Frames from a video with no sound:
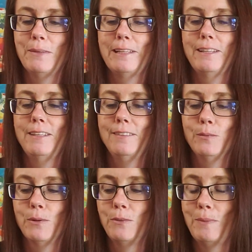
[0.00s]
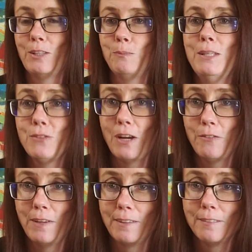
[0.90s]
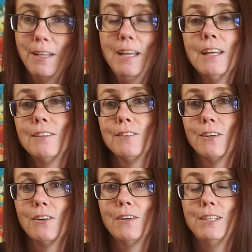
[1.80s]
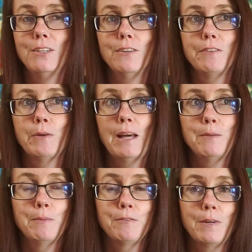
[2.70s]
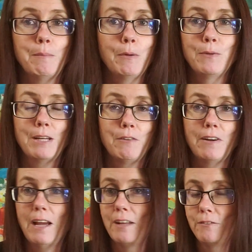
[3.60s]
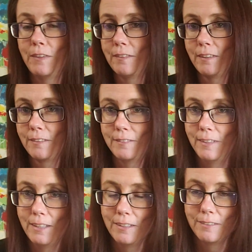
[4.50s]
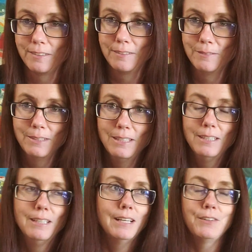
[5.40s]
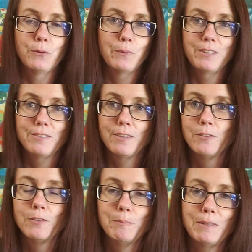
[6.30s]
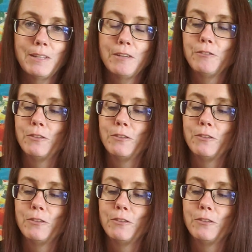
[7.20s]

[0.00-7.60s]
Like, he's the one who makes me try things, so you know, if it hadn't been for him, I would never have had things like snails and other weird stuff in my life.